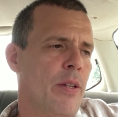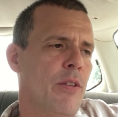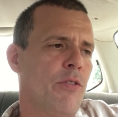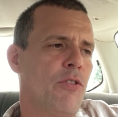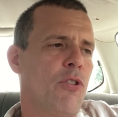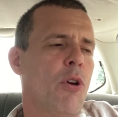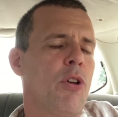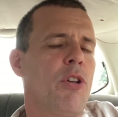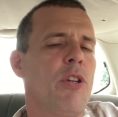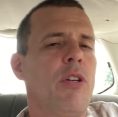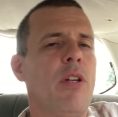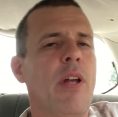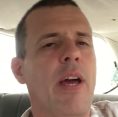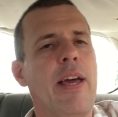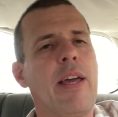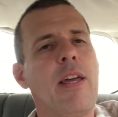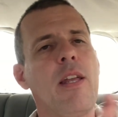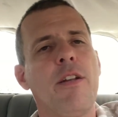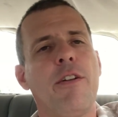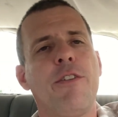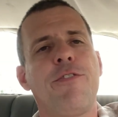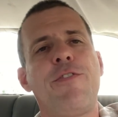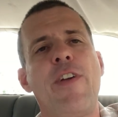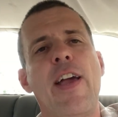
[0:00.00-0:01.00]
So yeah,
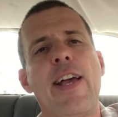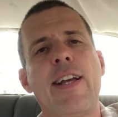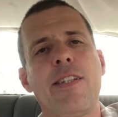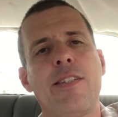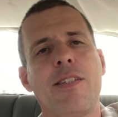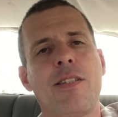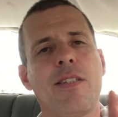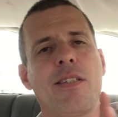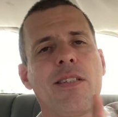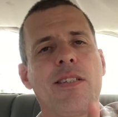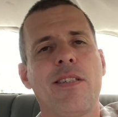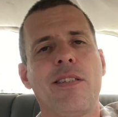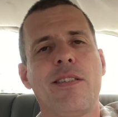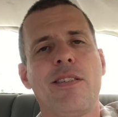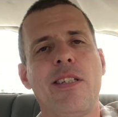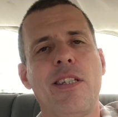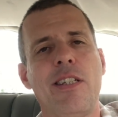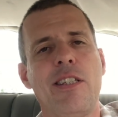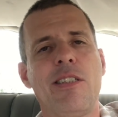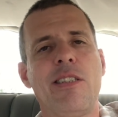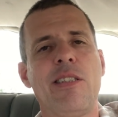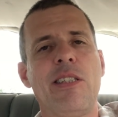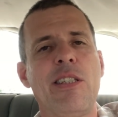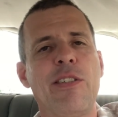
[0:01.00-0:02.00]
it affects
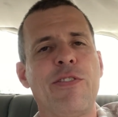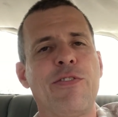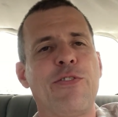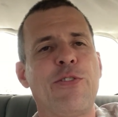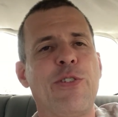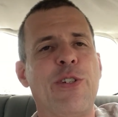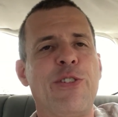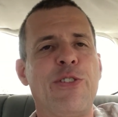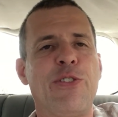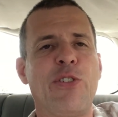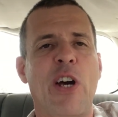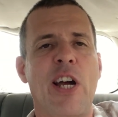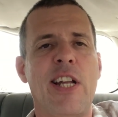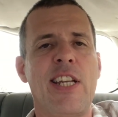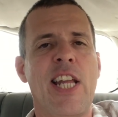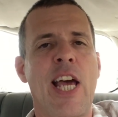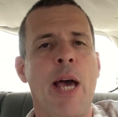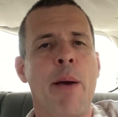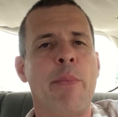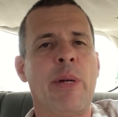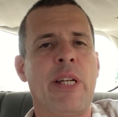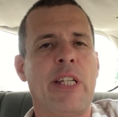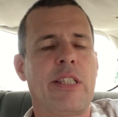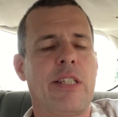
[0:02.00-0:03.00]
these different
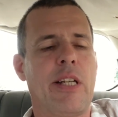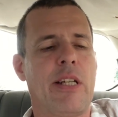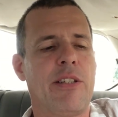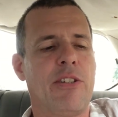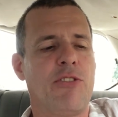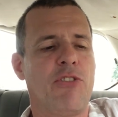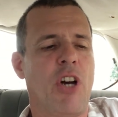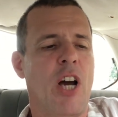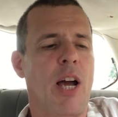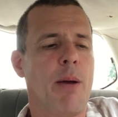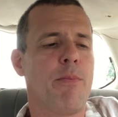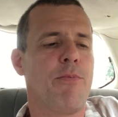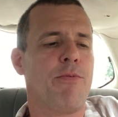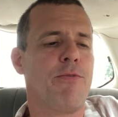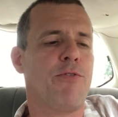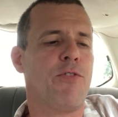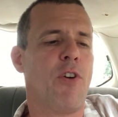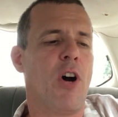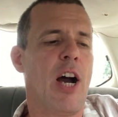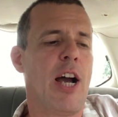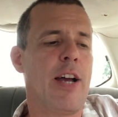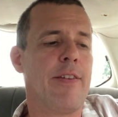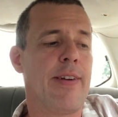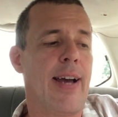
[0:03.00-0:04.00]
dynamics that the type
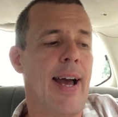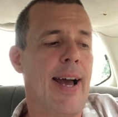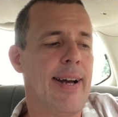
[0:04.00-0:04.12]
5